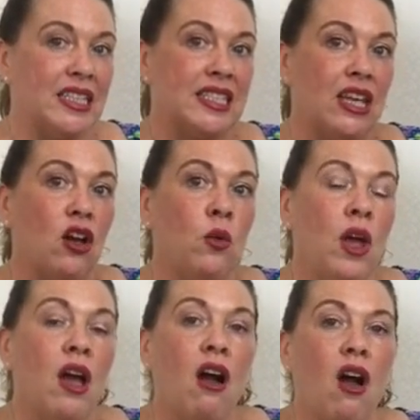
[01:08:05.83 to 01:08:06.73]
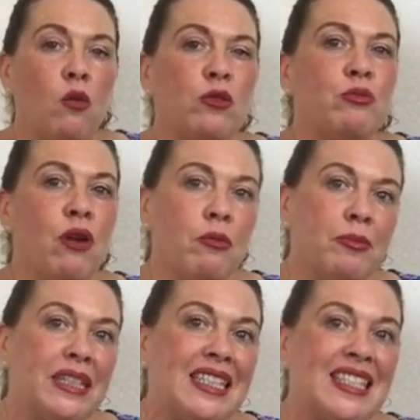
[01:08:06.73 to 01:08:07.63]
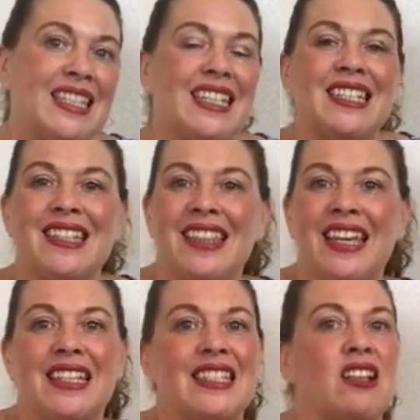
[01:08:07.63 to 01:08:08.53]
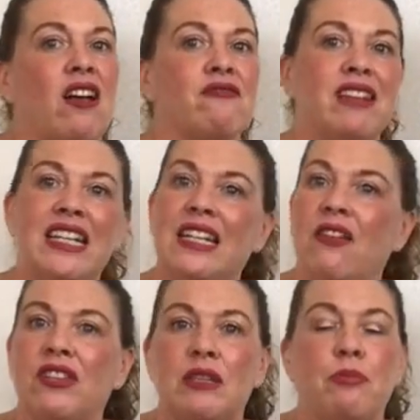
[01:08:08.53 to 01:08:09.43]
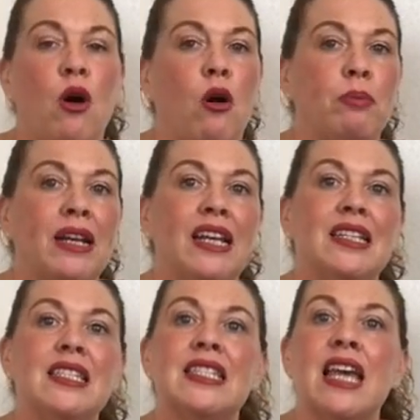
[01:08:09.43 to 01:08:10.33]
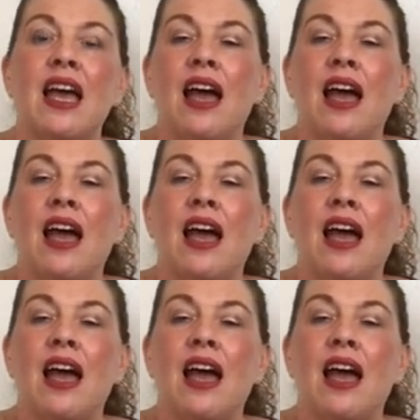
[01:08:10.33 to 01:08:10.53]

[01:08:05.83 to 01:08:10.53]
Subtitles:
So I would probably stick to things like really lovely poplins,